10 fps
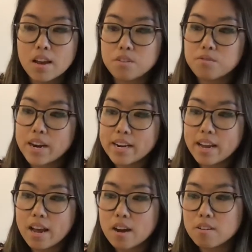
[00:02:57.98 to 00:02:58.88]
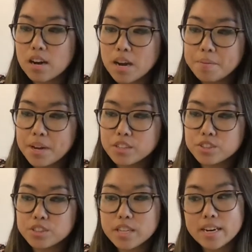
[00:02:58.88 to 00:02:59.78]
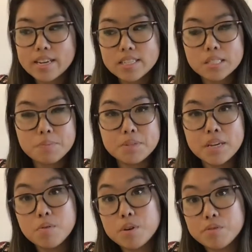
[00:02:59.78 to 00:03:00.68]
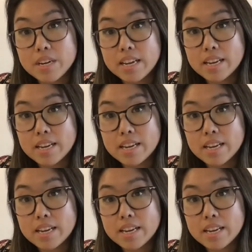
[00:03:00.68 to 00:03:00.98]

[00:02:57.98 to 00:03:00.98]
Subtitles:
Right now, I'm not sure that I explain what reading